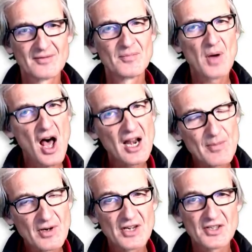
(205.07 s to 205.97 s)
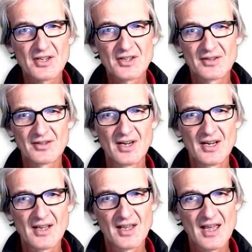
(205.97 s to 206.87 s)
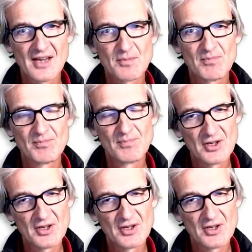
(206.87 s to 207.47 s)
Partly because it's a